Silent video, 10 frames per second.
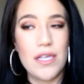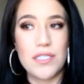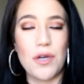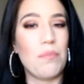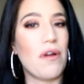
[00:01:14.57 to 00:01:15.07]

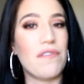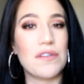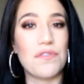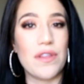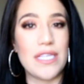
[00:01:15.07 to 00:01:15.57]
So
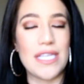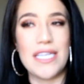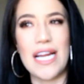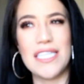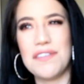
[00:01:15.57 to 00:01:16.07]
perfect for this
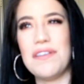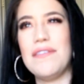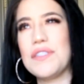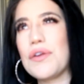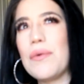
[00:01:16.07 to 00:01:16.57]

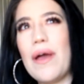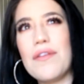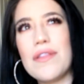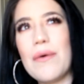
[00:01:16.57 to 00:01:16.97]
95-degree weather